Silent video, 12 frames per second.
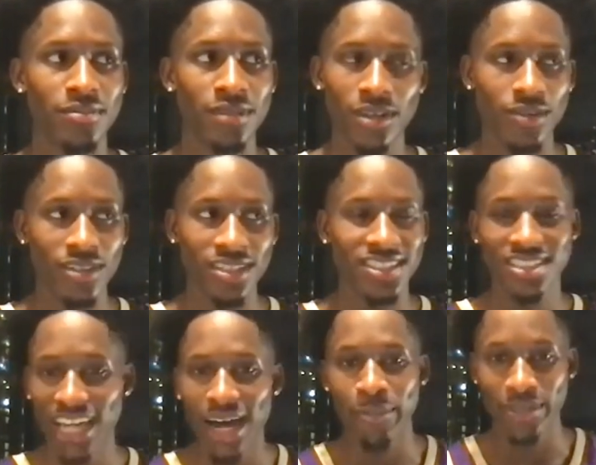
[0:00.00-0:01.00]

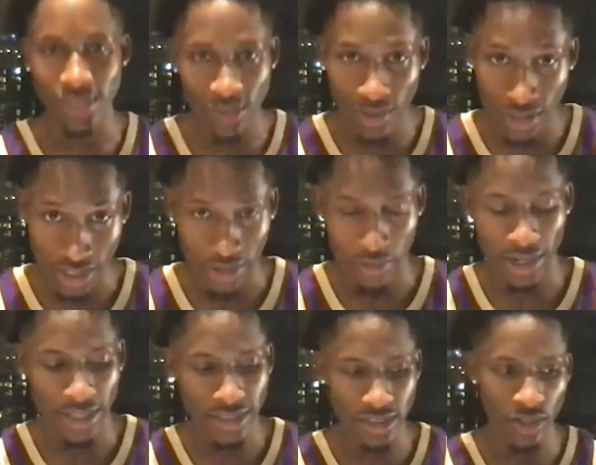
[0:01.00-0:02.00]
an opportunity,
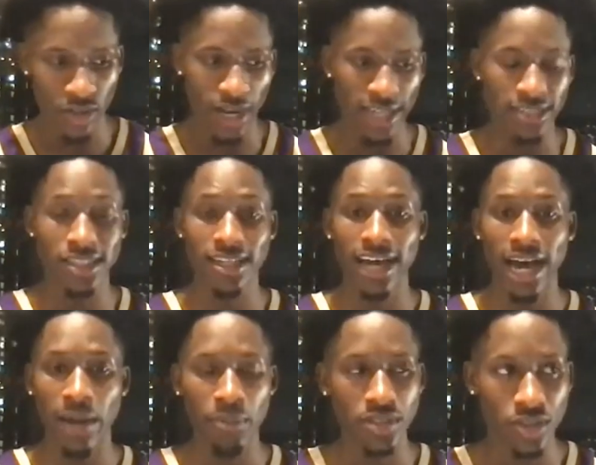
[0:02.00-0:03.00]
right? So I took an
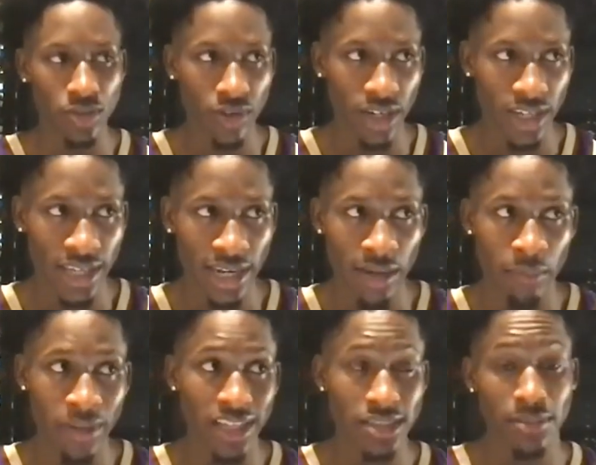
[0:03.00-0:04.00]
opportunity and I
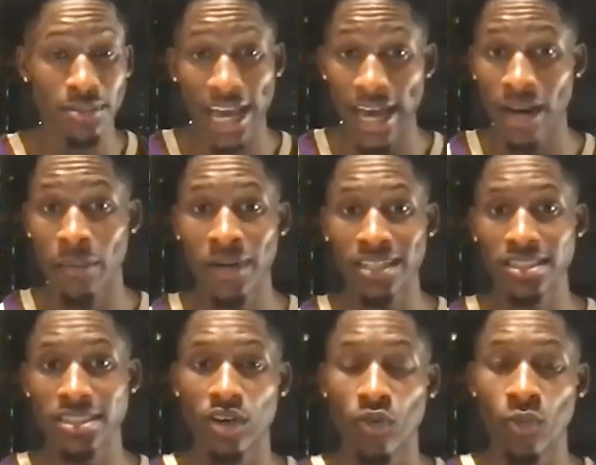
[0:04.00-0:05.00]
made something out of
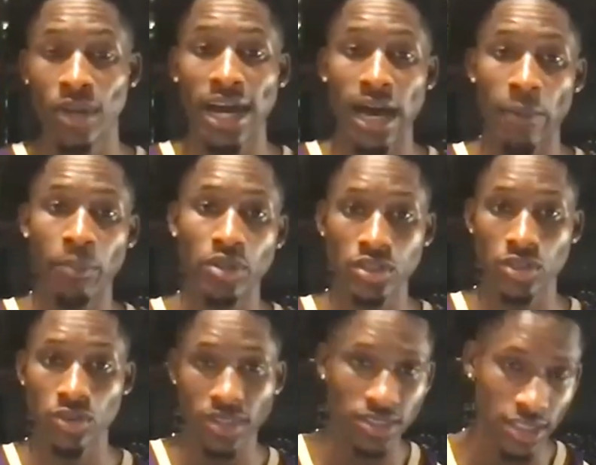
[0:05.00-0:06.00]
myself with an
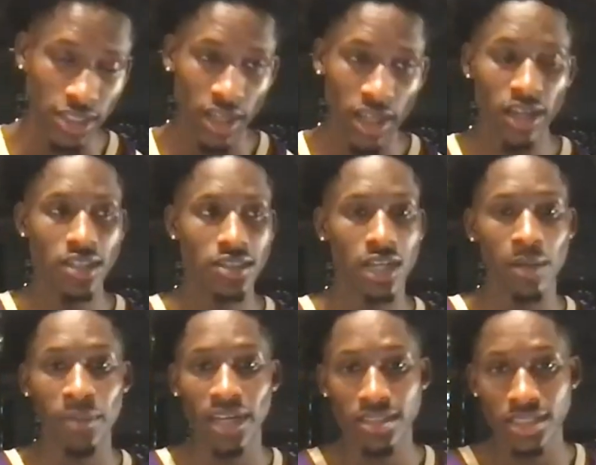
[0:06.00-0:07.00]
opportunity. So
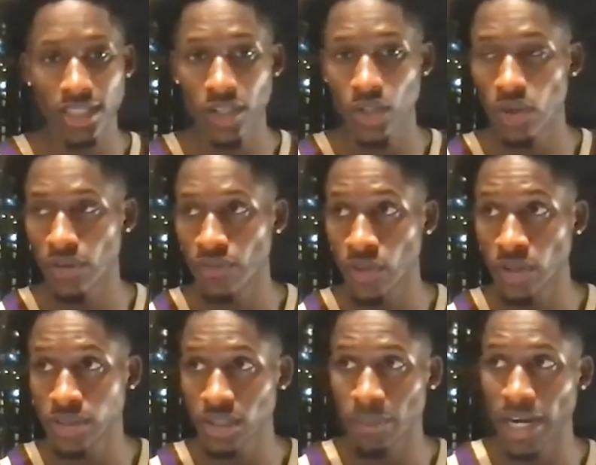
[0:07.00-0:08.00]
I'm here to tell you, if
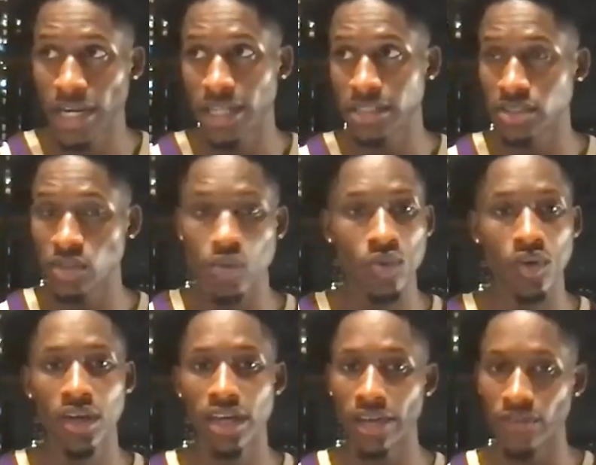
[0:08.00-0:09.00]
you're somebody that's
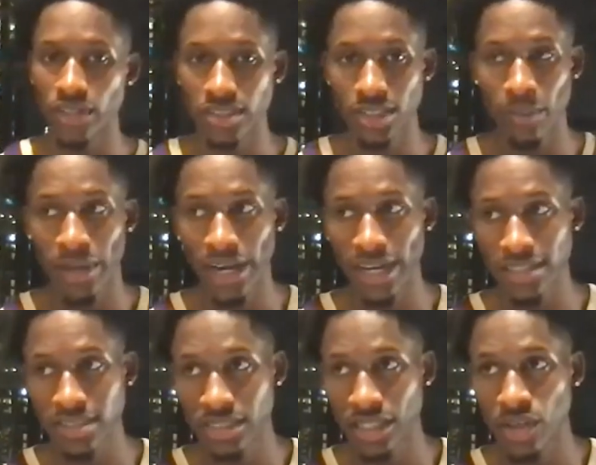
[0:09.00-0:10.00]
new, if you're somebody
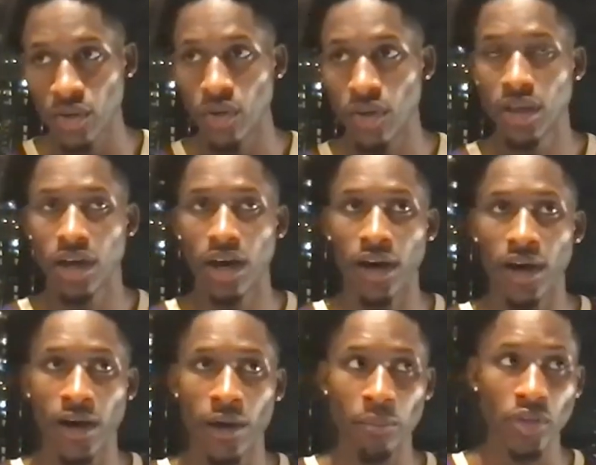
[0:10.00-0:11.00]
that's still
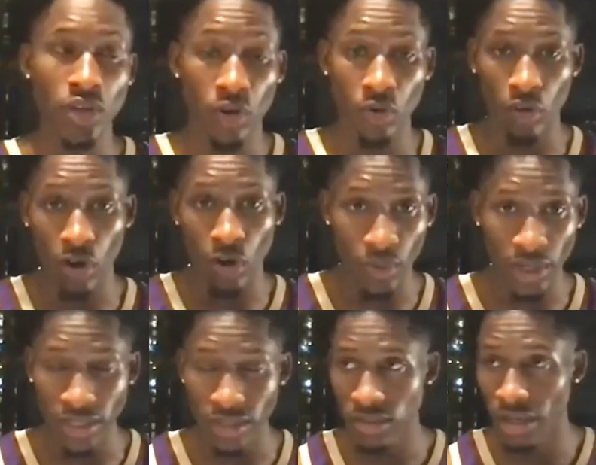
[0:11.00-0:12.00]

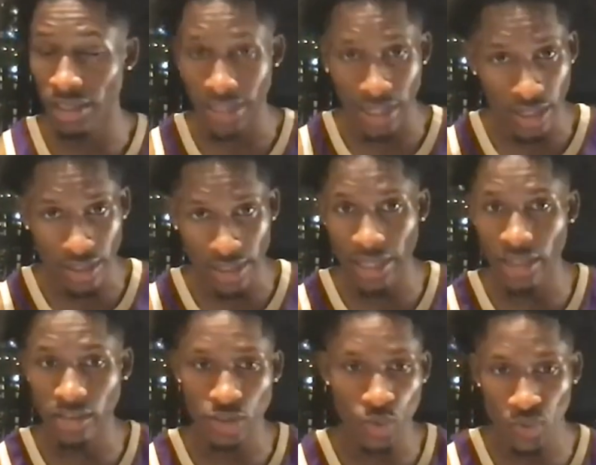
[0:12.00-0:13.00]
going a year
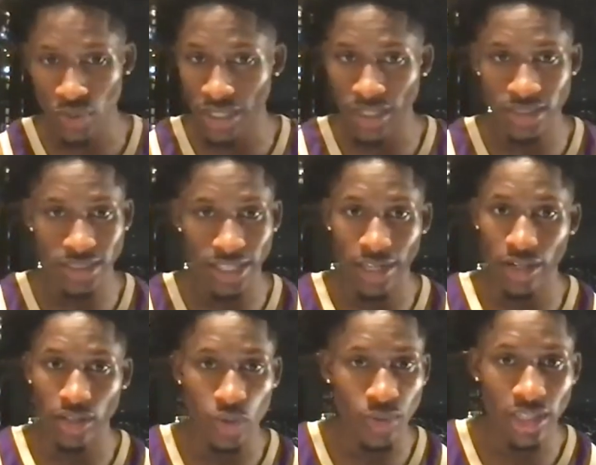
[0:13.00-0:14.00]
later, 2 years
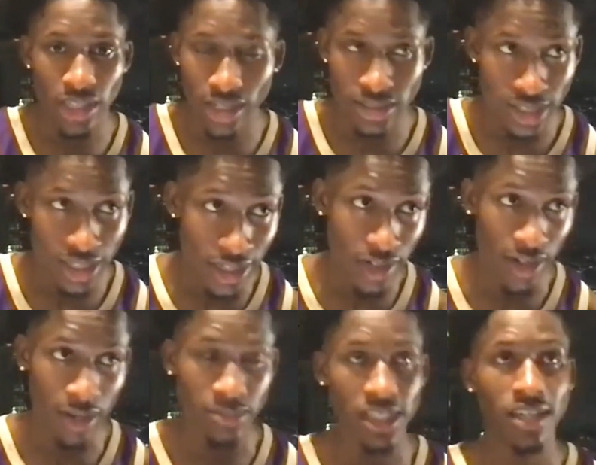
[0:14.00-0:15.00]
later, 3 years later,
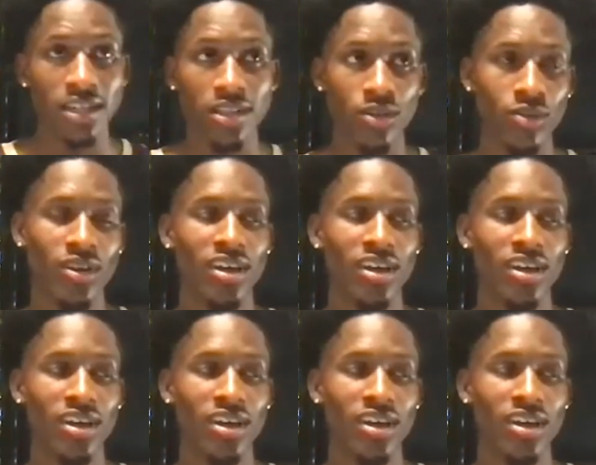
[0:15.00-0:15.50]
I'm telling you,